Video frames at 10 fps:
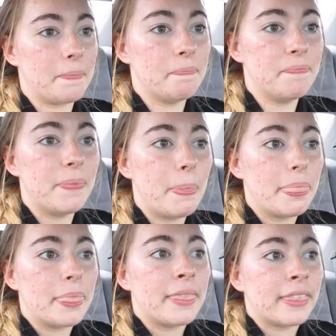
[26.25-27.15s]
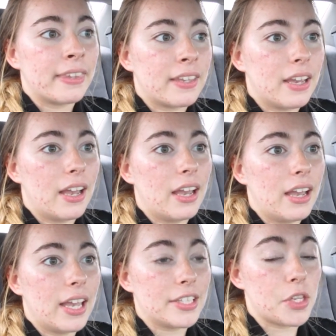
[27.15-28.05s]

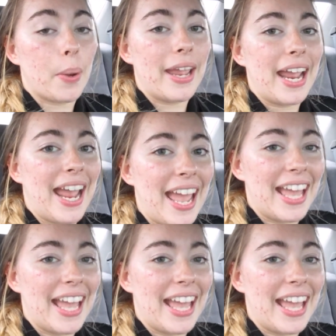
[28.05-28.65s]
And so I